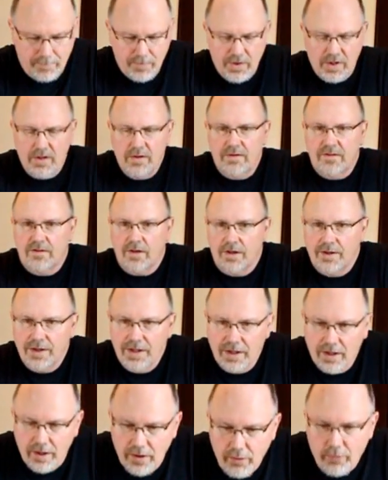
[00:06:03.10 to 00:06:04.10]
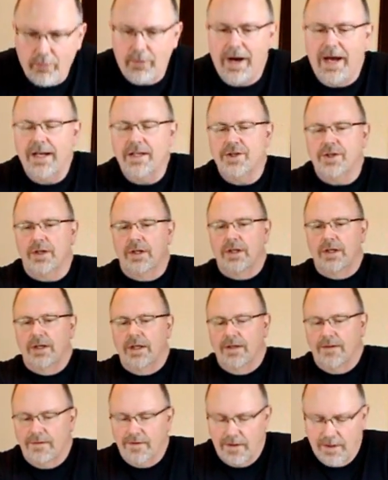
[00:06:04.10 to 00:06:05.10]
you start to hear it ratcheting
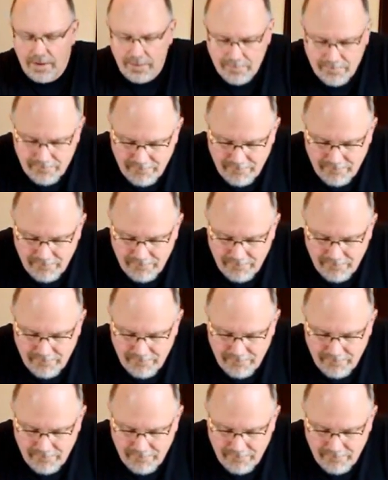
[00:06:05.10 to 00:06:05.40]
as I